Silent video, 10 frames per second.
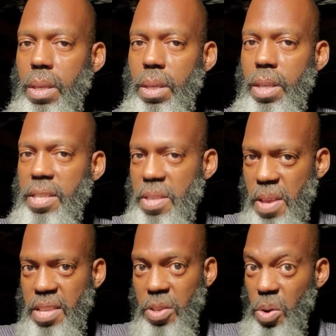it's
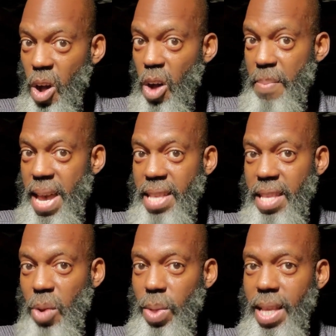the so-called man
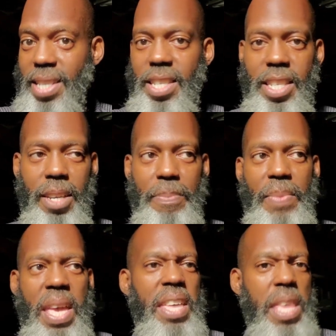in that relationship
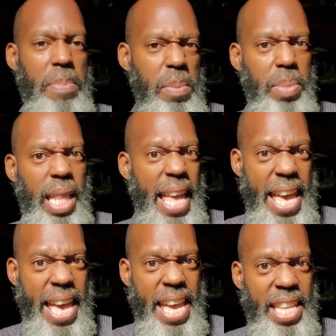that be
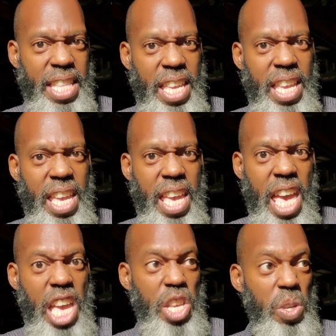playing
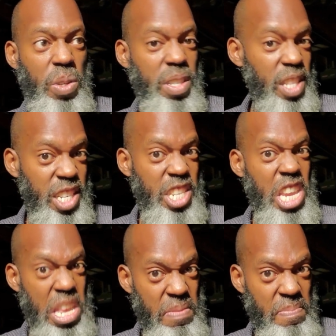and using the
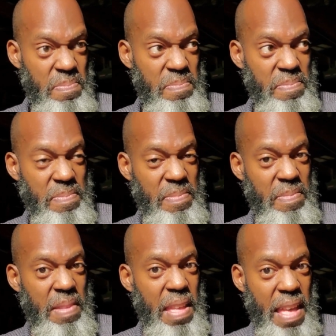shit
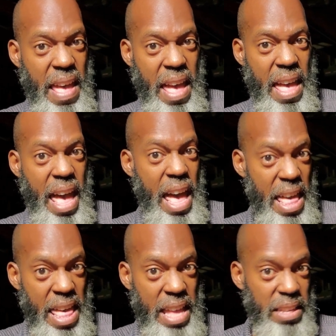
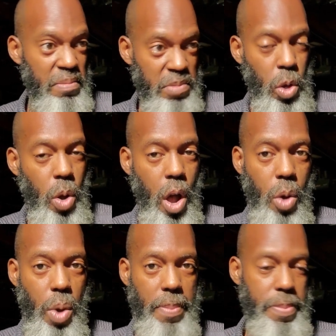at
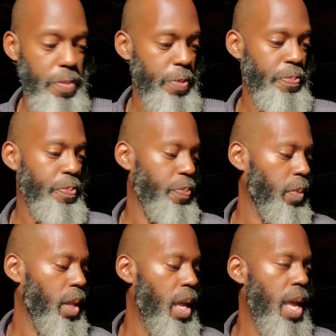so-called woman.
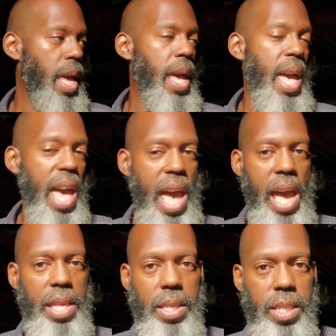
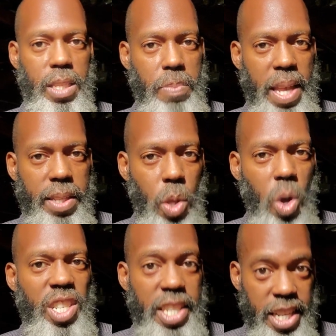And this is based
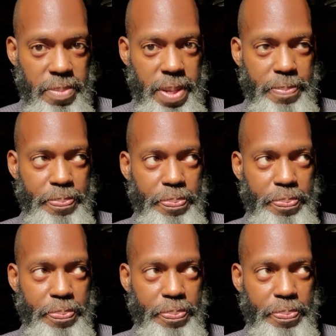on judgment.